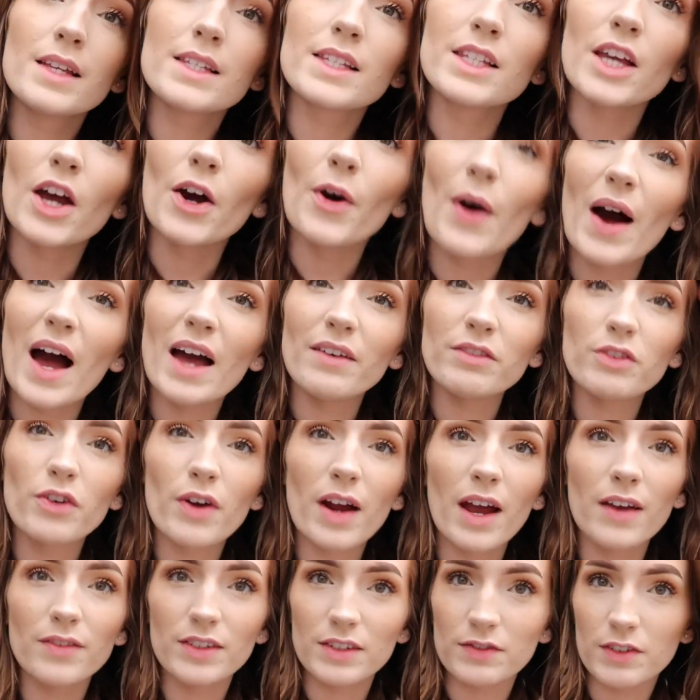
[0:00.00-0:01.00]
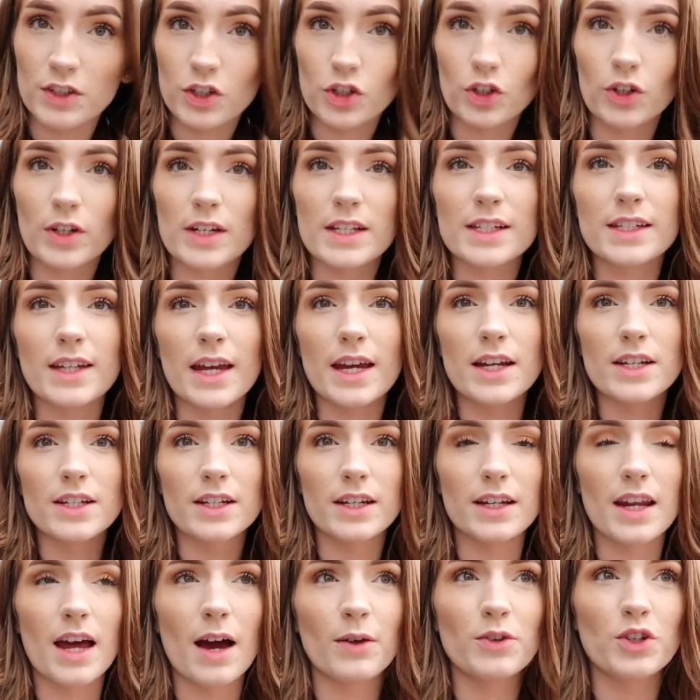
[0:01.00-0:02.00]
So I've arrived at Victoria Station
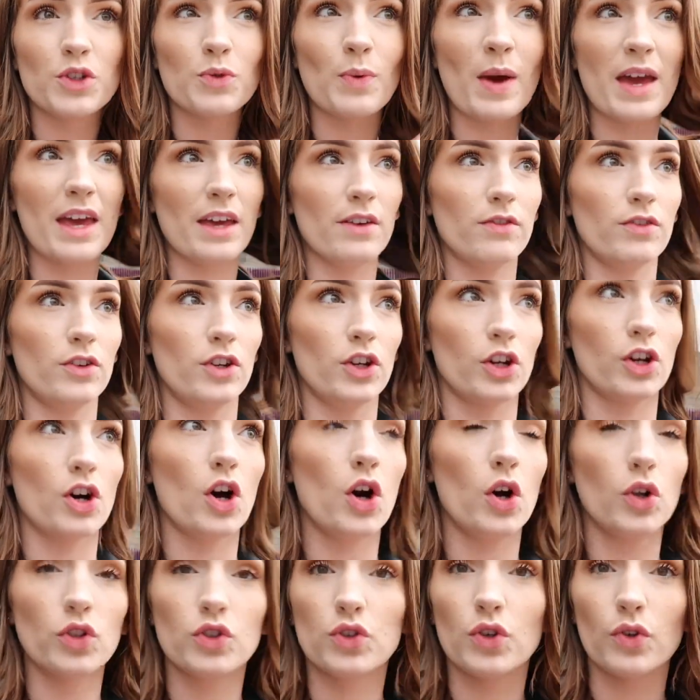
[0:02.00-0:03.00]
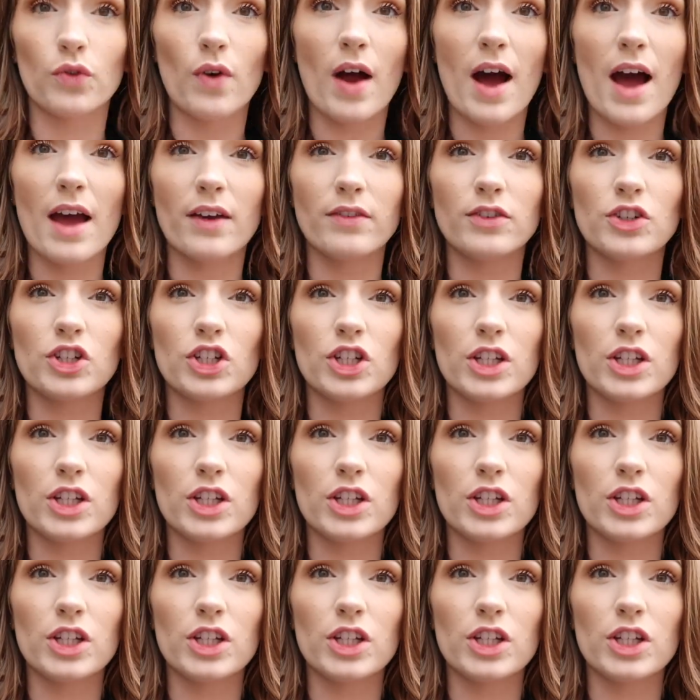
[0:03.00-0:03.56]
now, just waiting for Nicole to arrive.